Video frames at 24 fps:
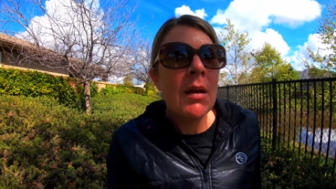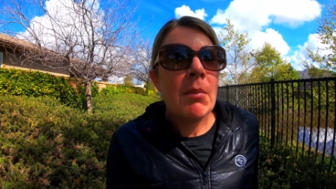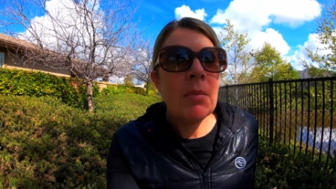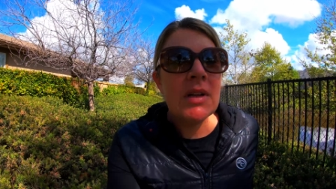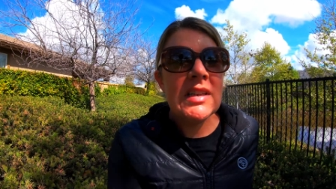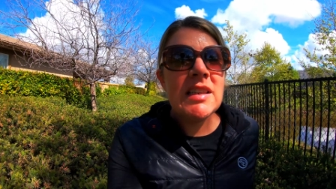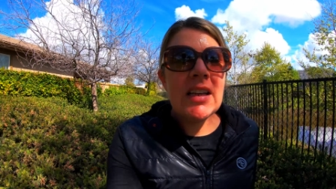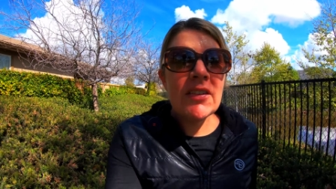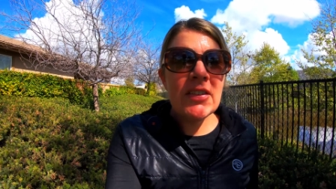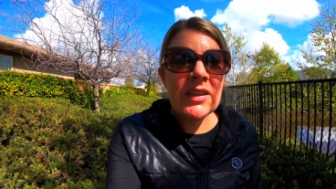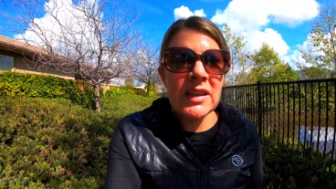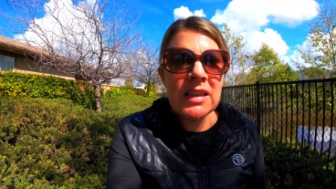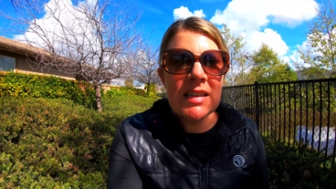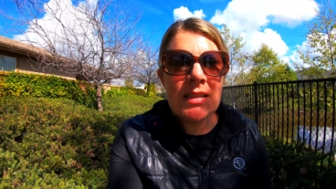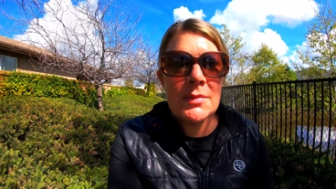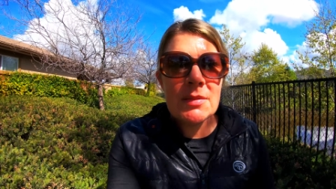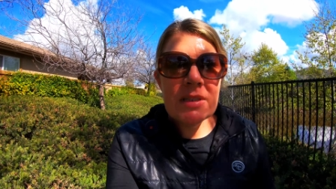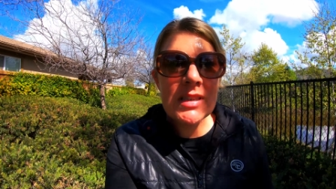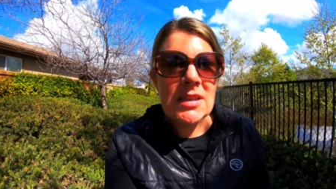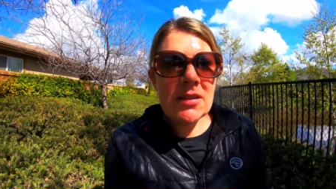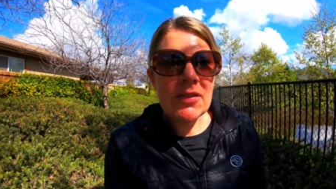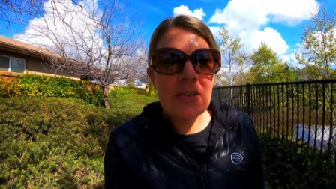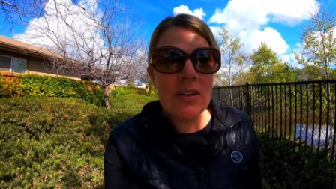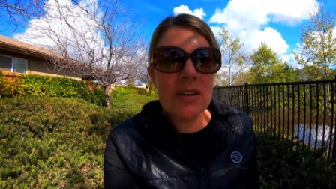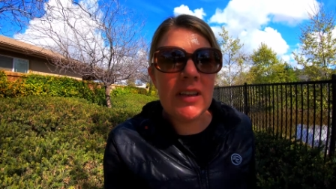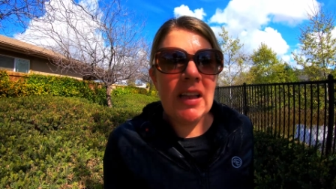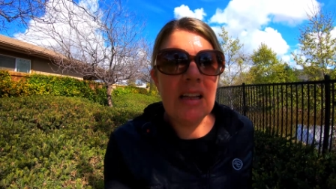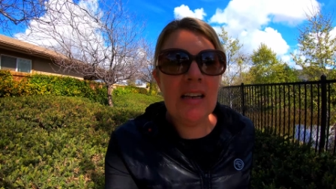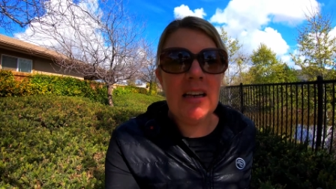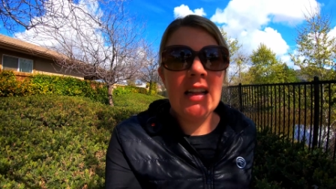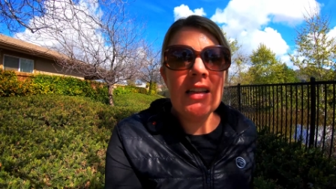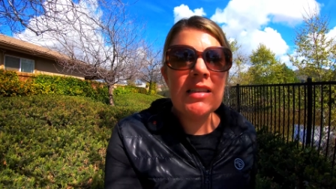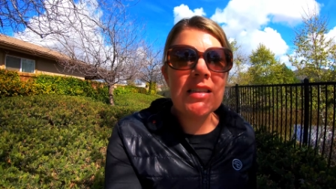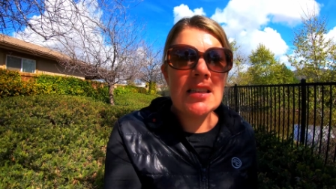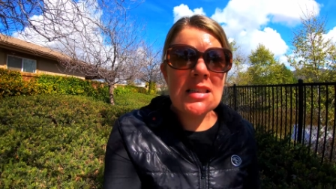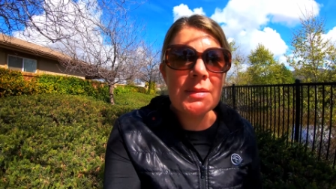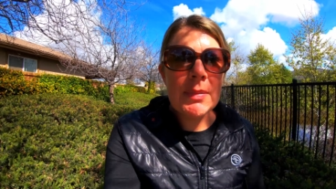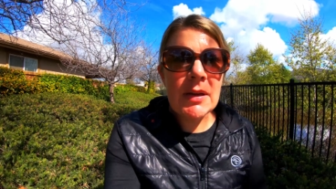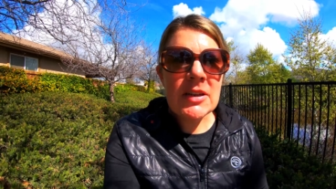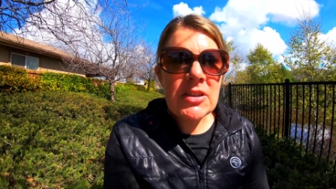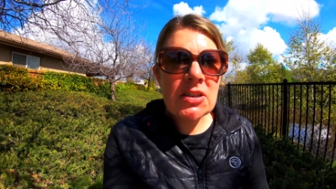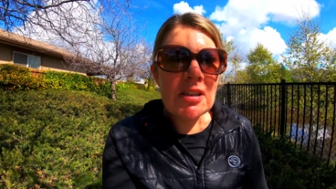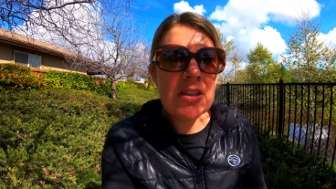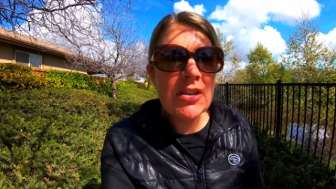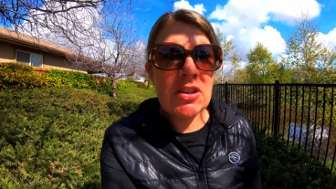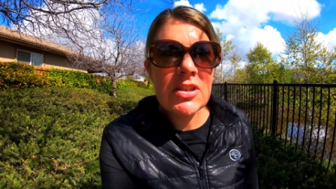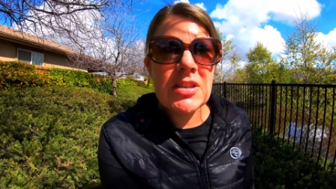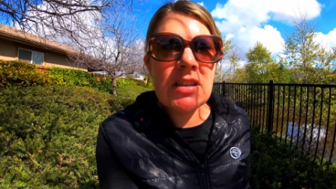but definitely some silver linings,
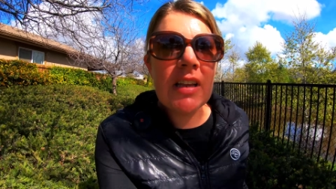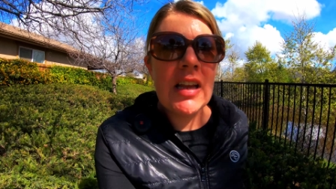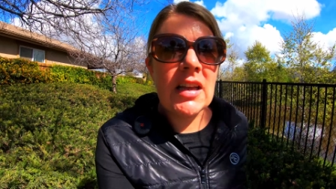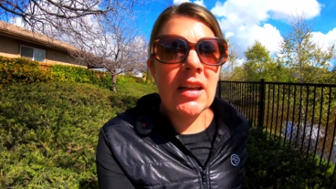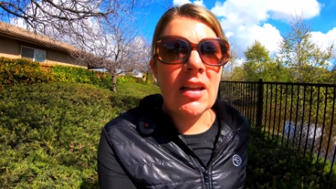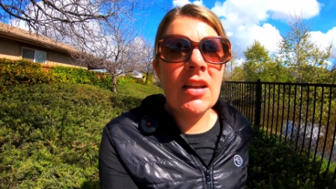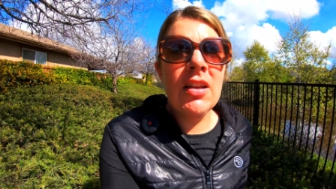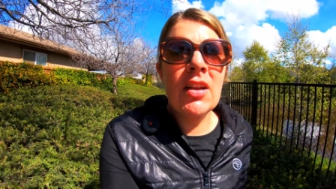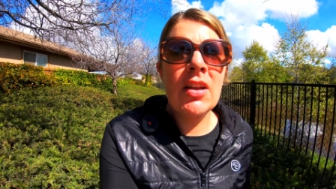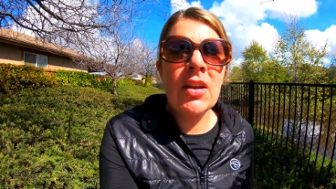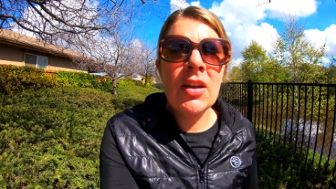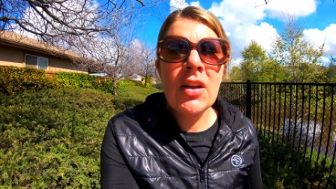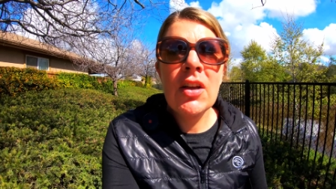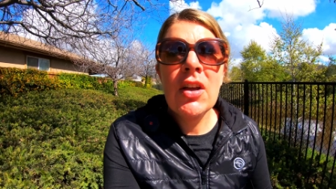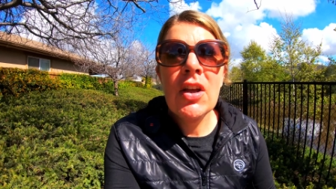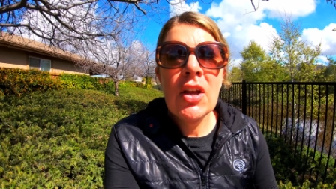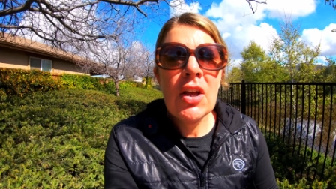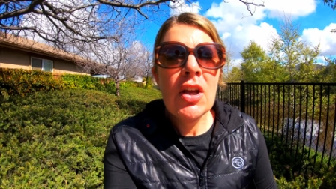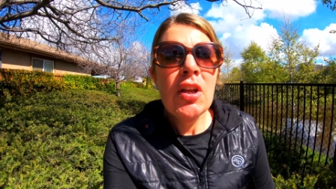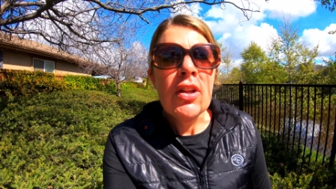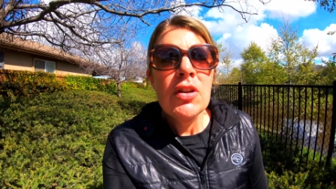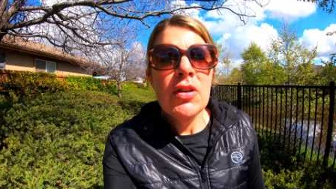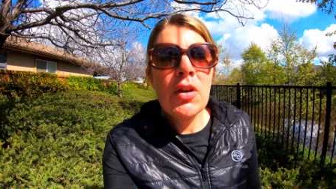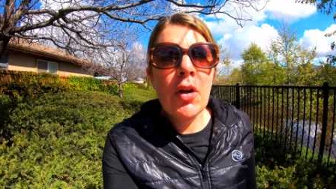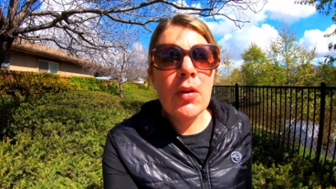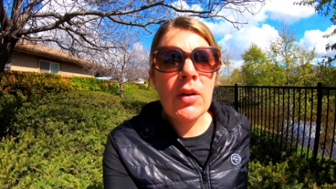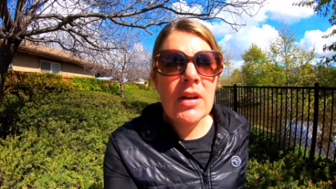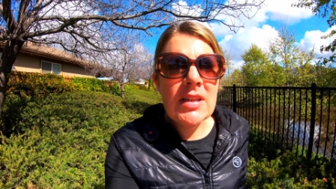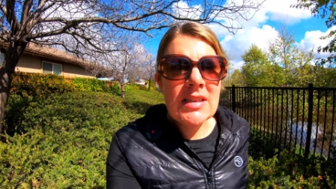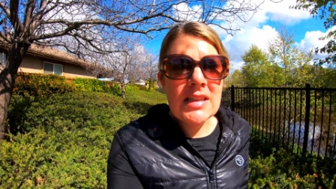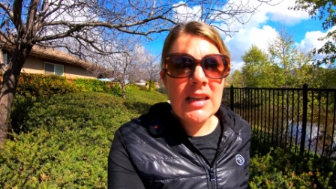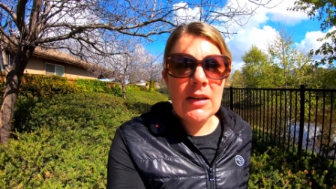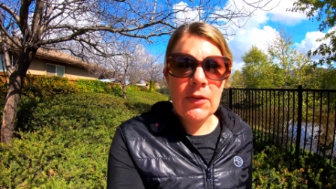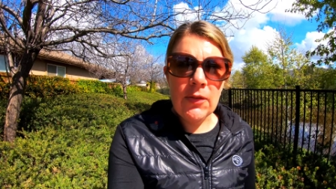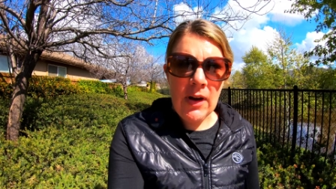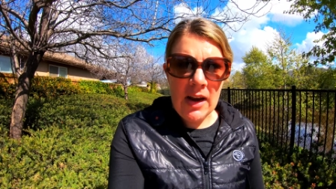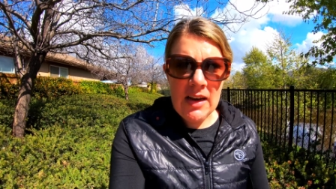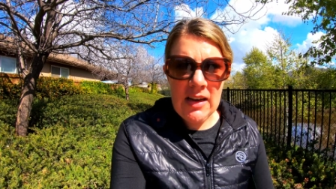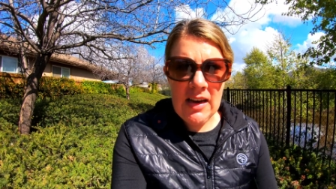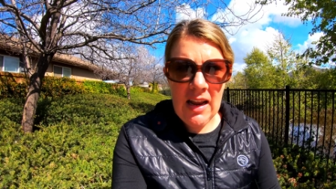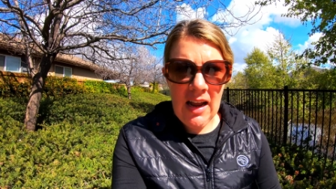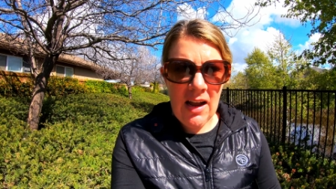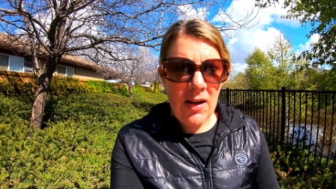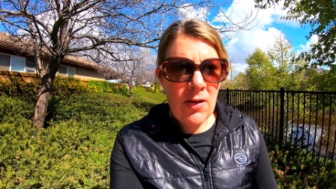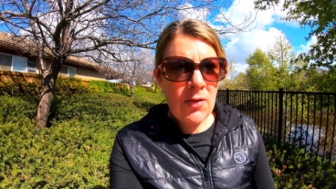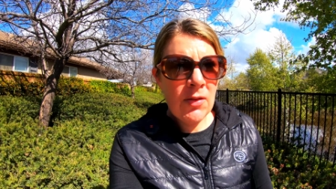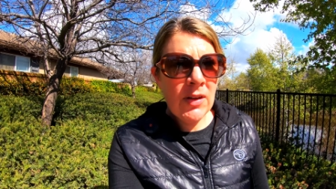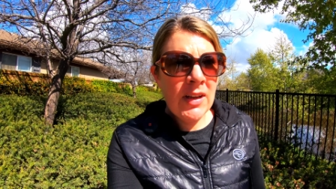especially just like noticing right
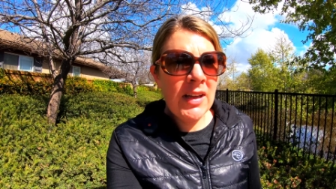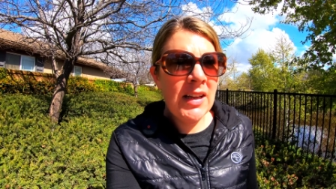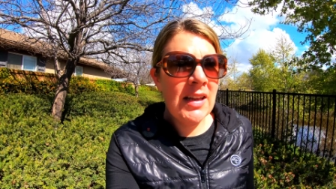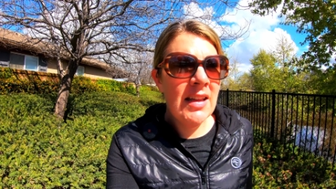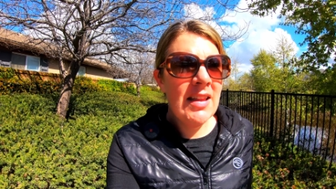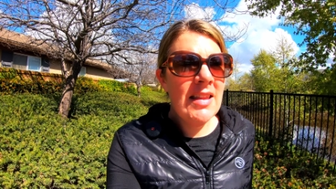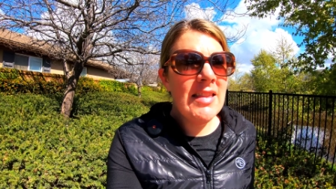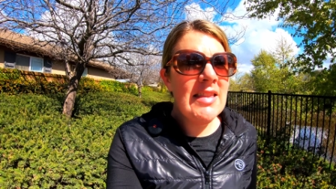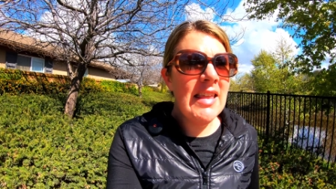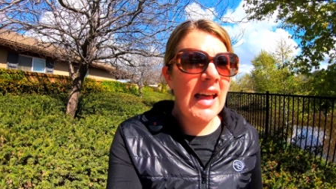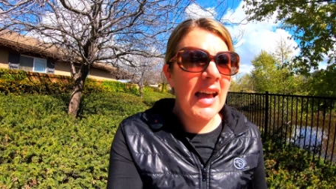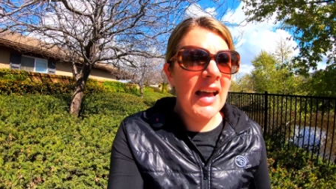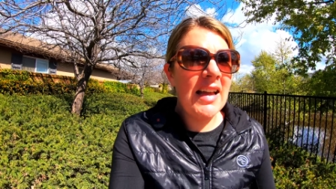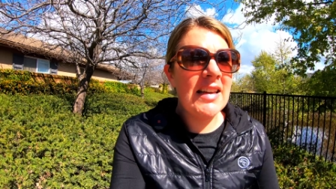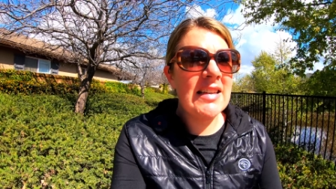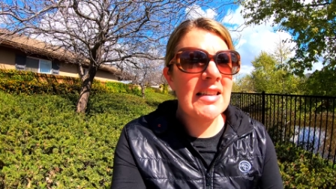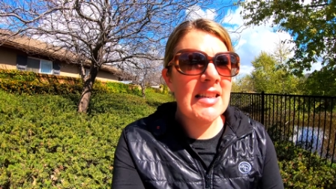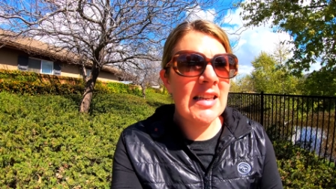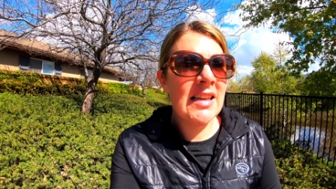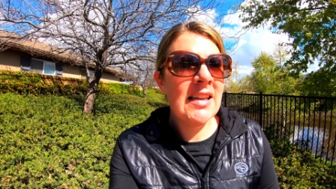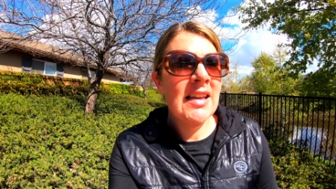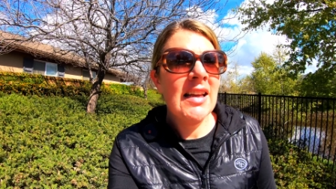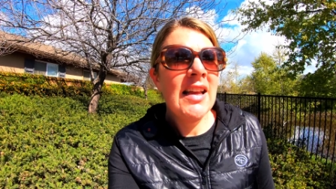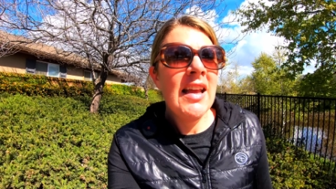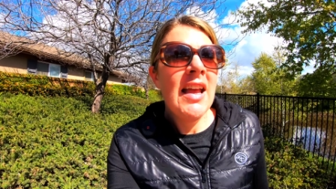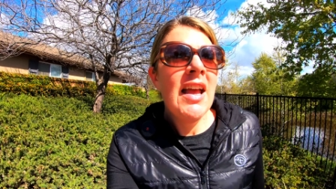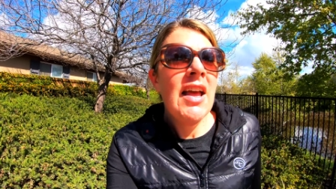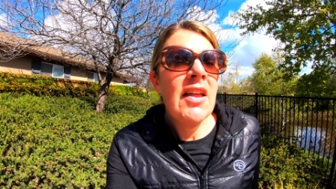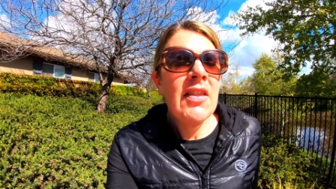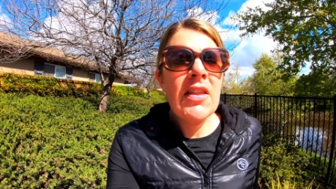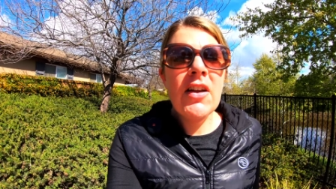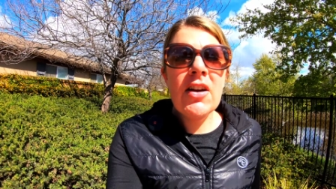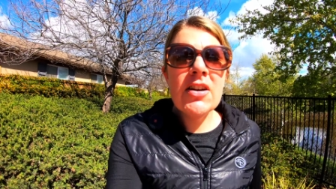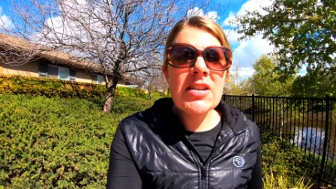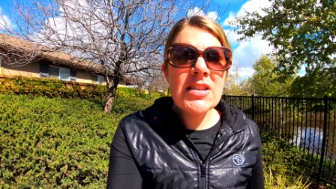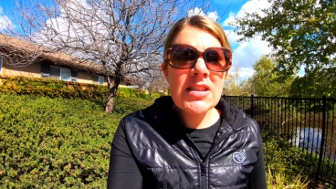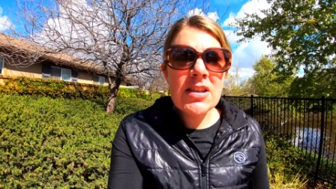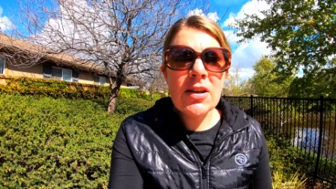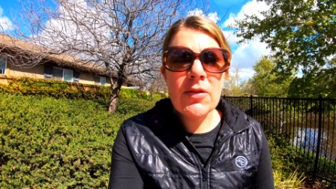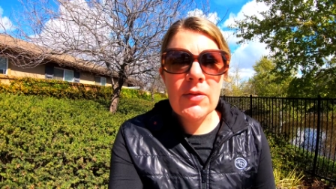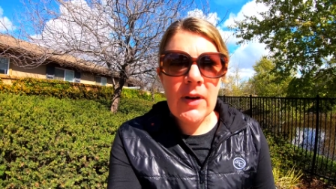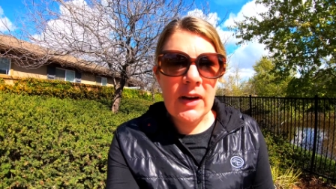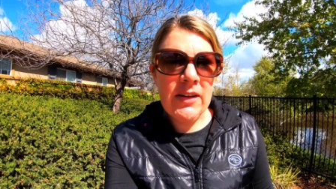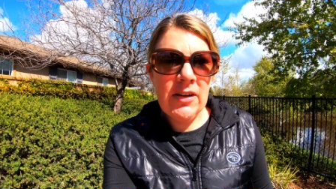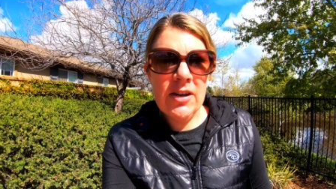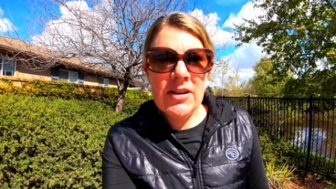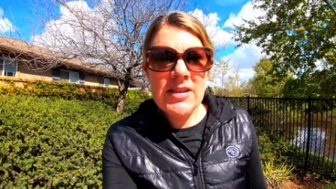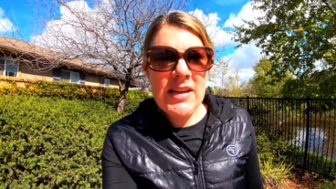now that there's still
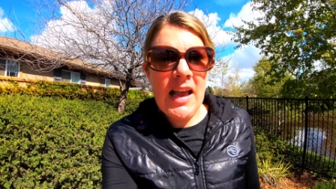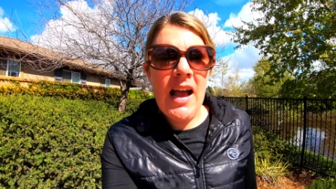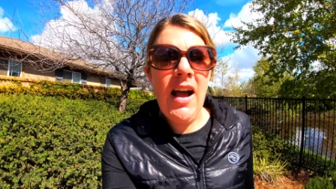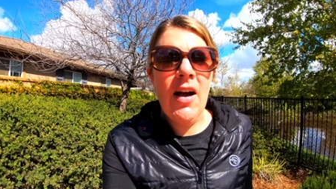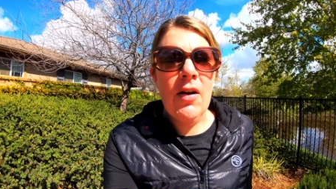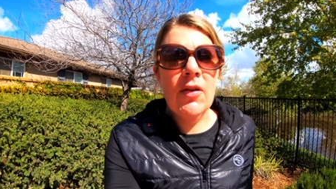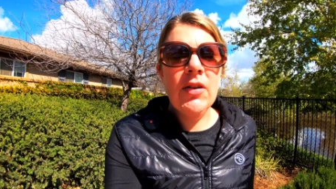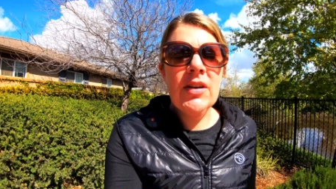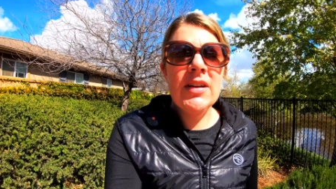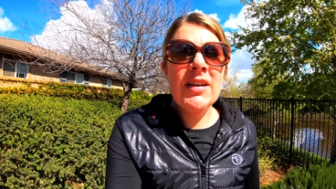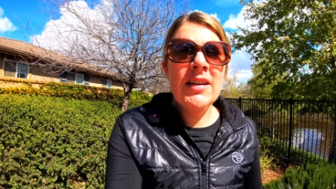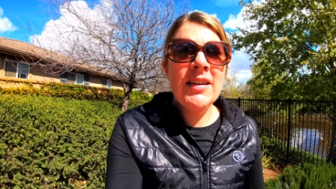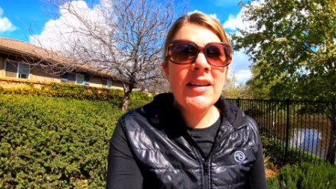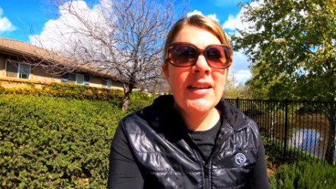runners out.